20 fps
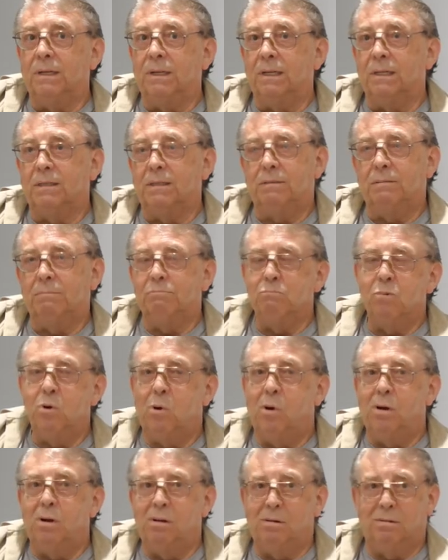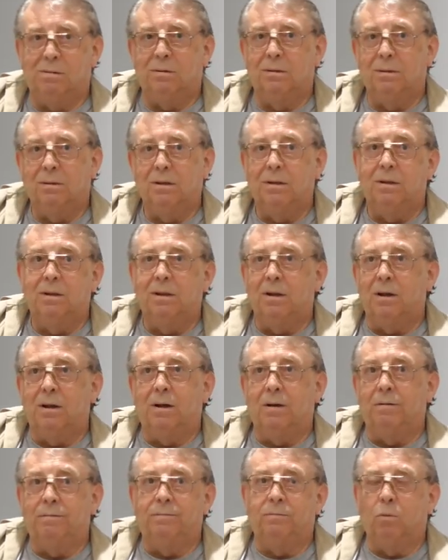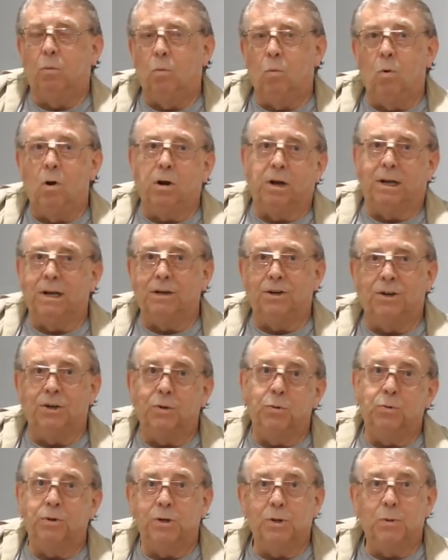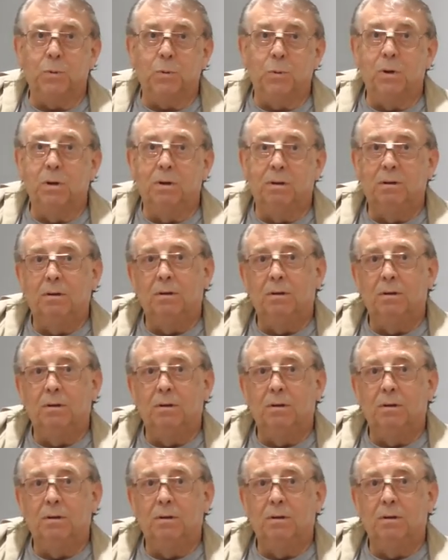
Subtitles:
it's more of what can you do